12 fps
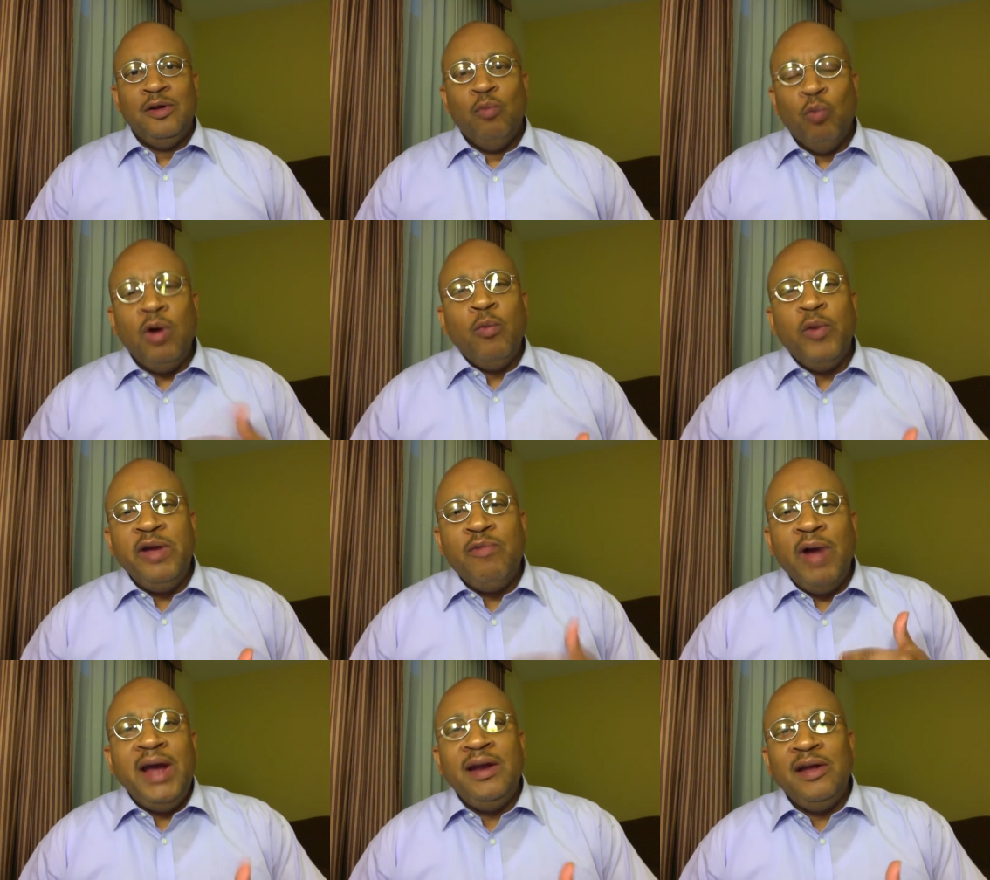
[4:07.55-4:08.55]
What we
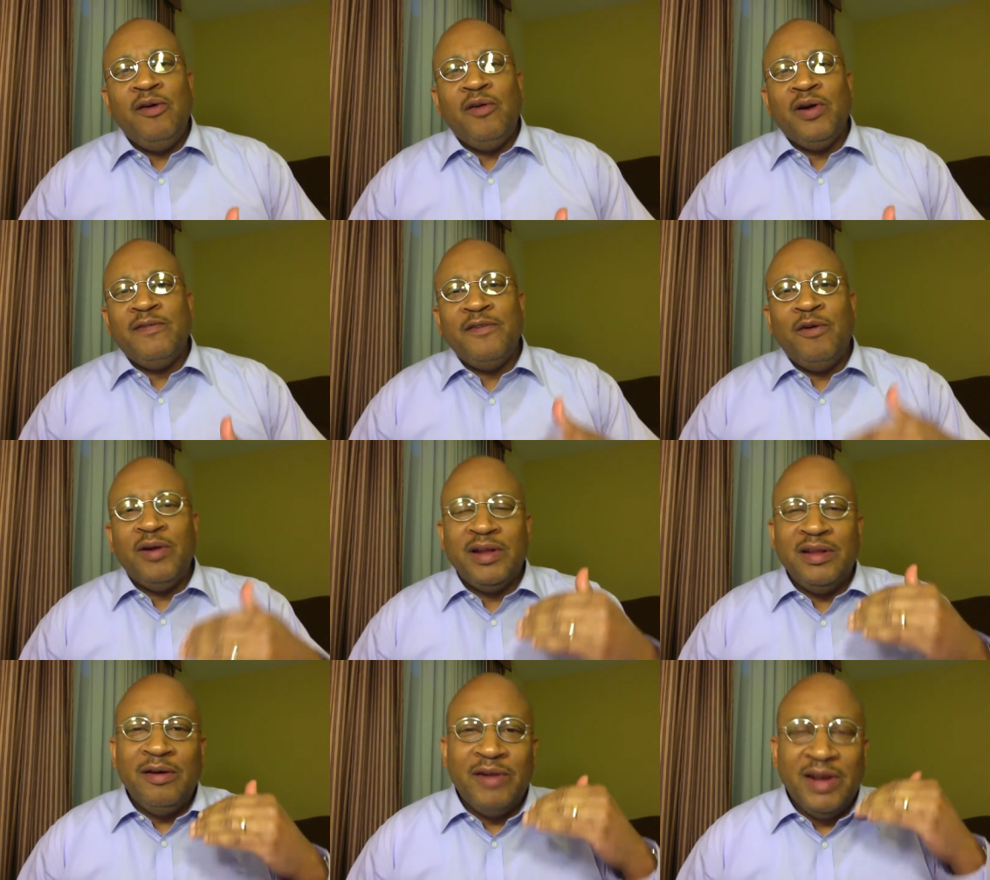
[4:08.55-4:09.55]
write
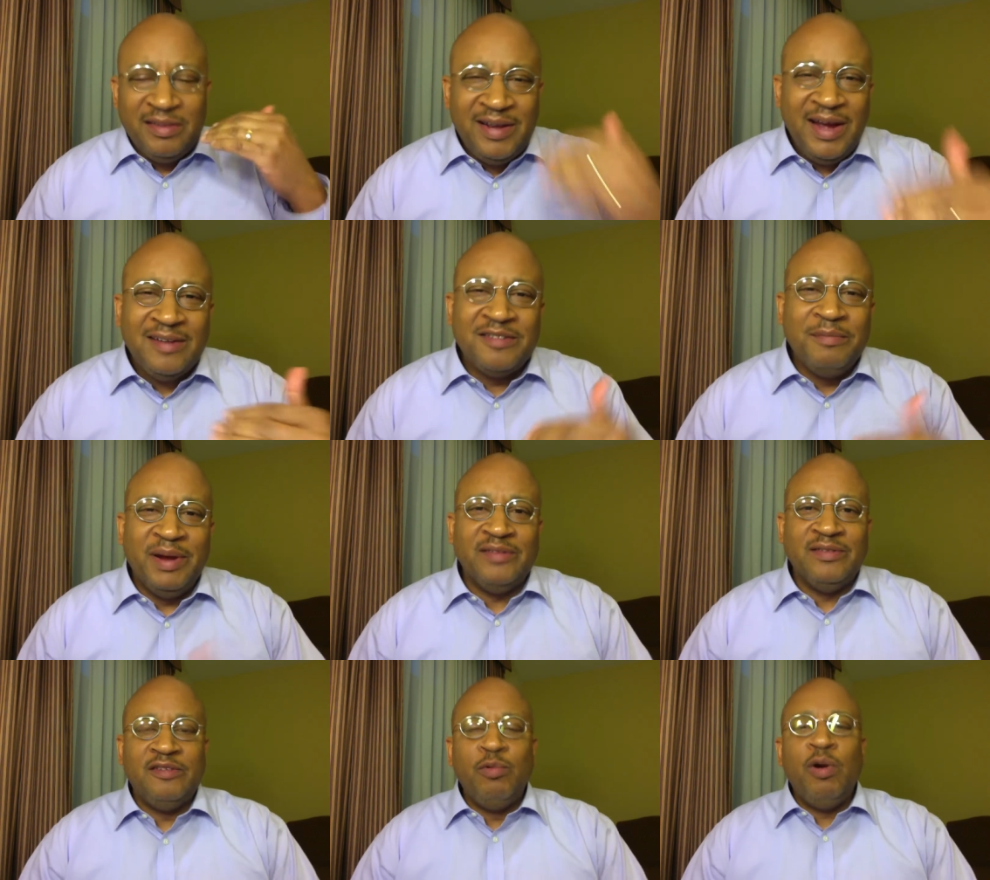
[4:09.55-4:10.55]
on a text
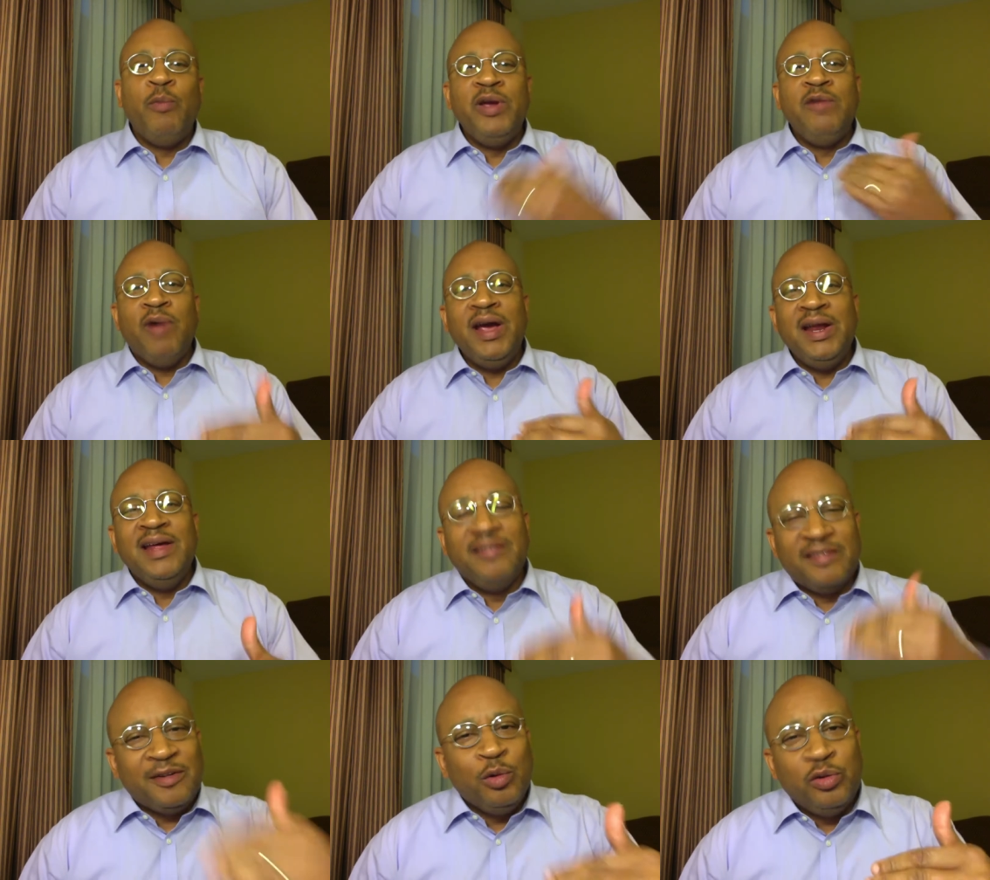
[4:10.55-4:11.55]
message, what we write in
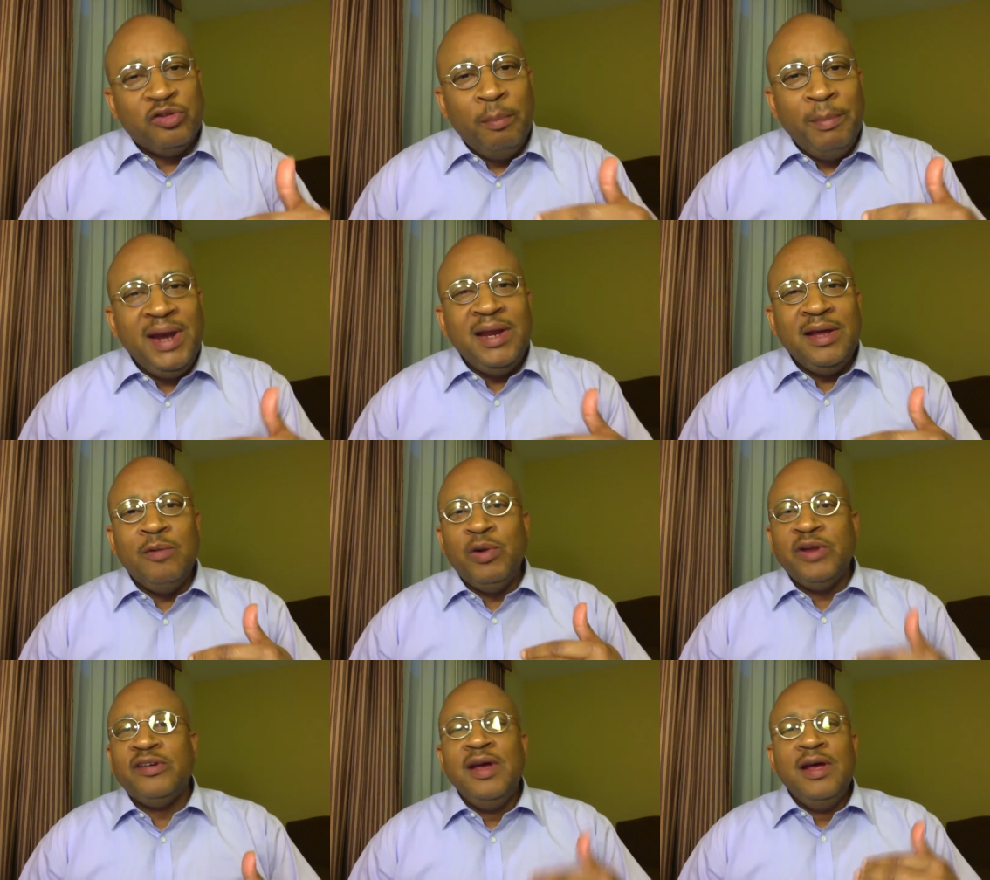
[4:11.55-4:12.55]
social media,
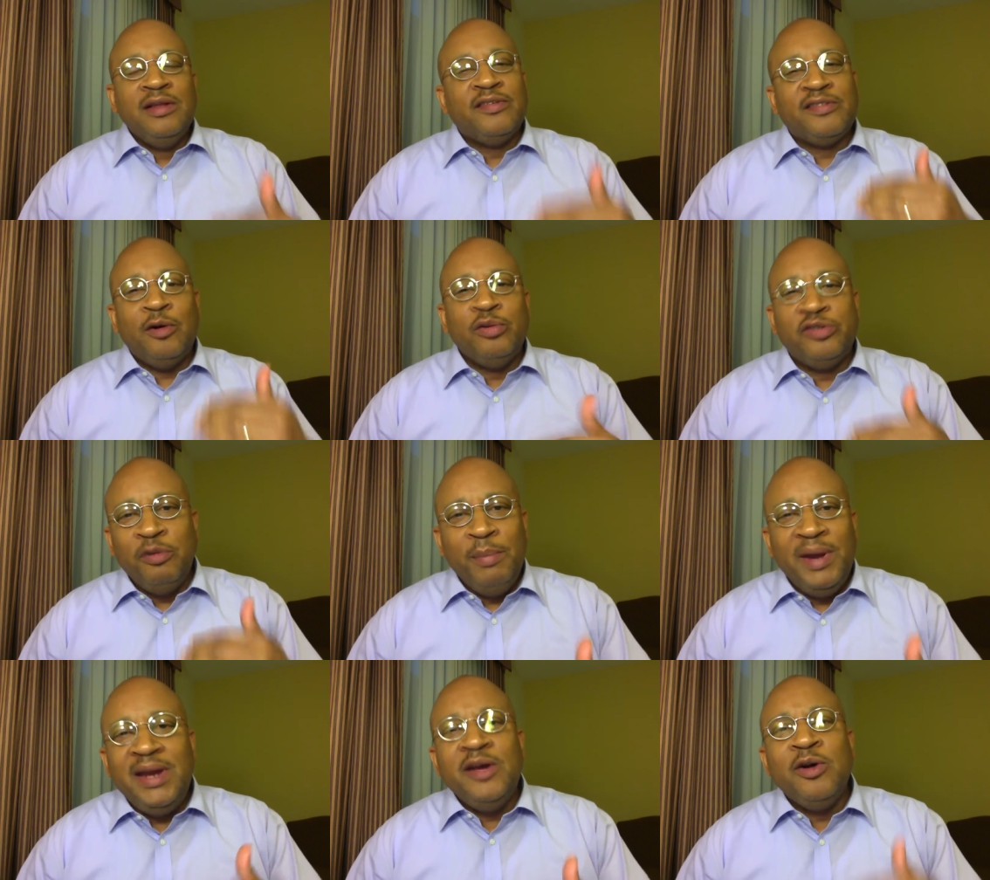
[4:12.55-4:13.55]
which the social
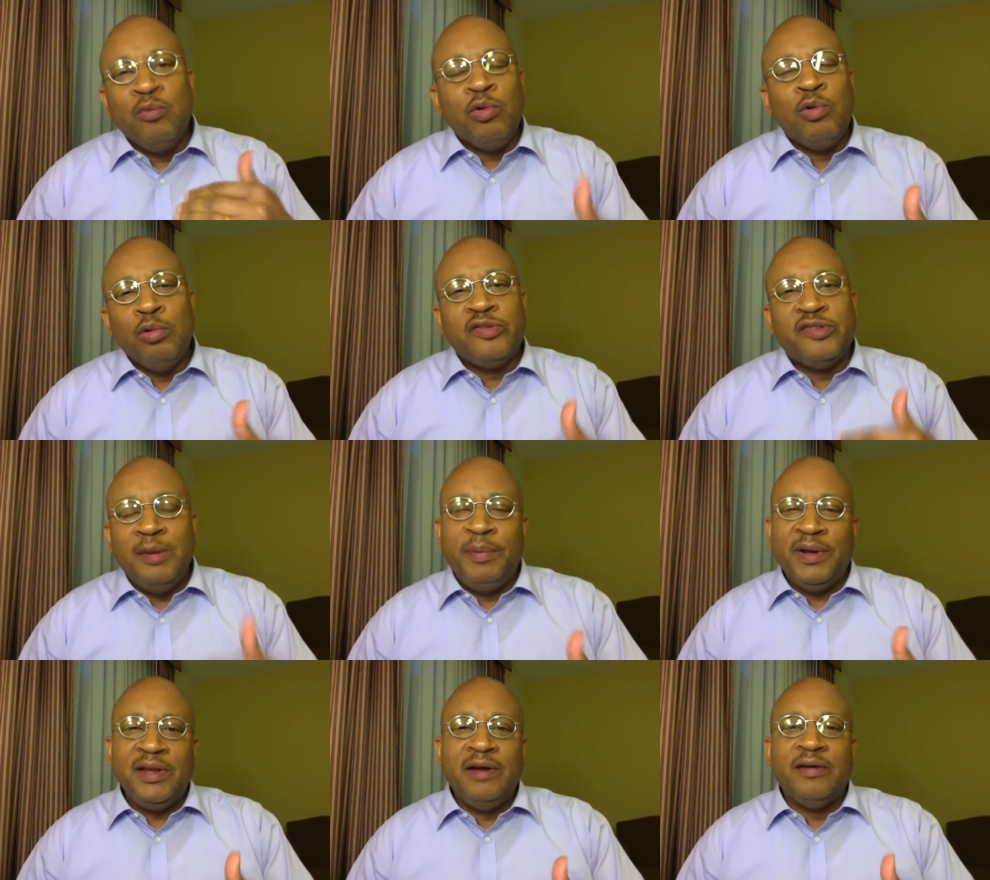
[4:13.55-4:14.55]
media rules
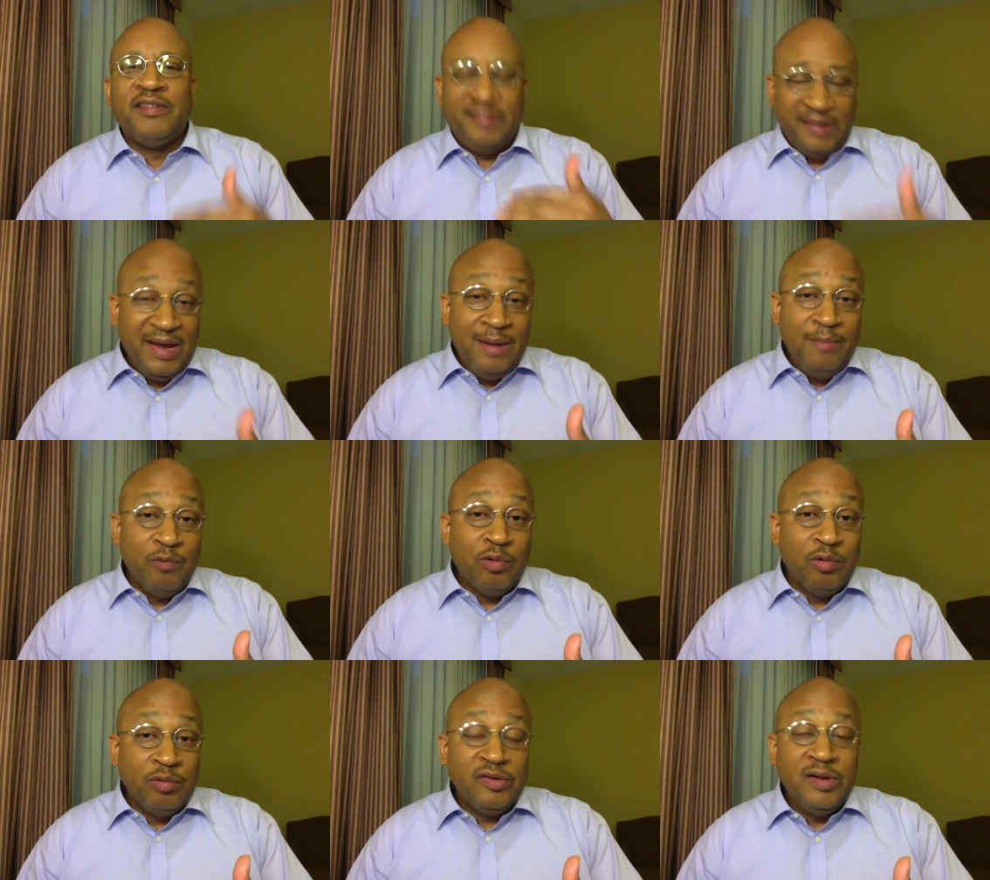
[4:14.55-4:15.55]
typically are the same
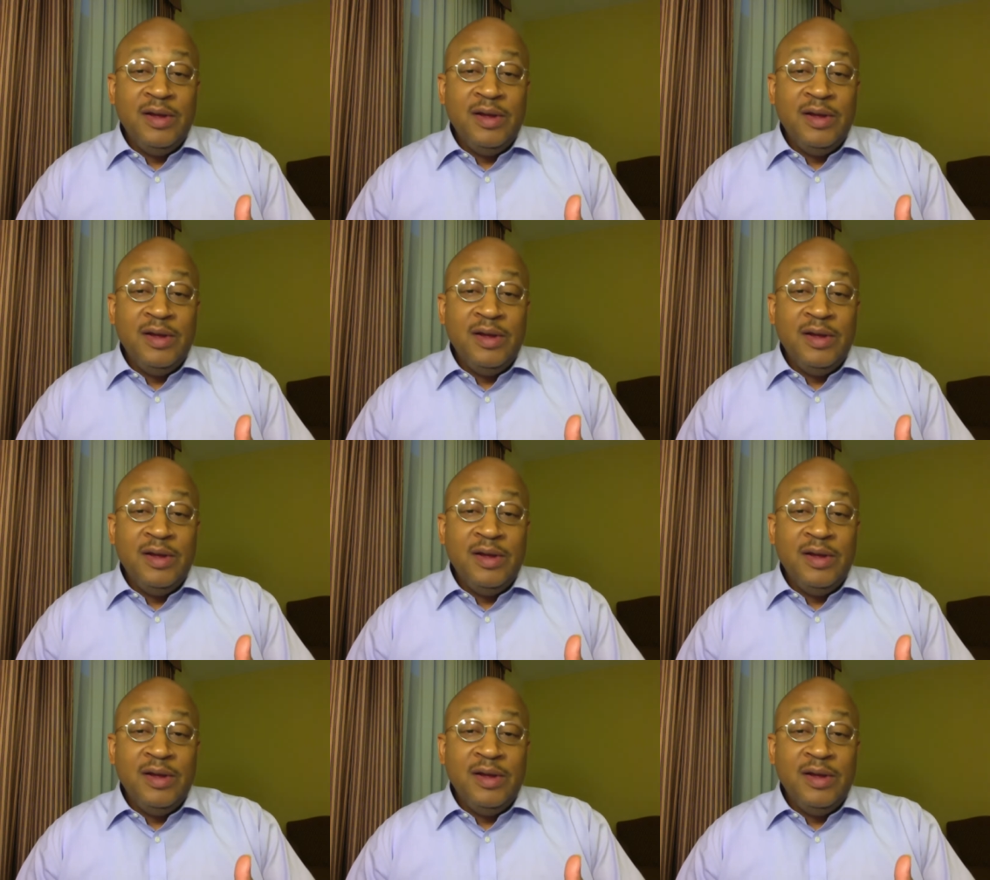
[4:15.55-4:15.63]
rules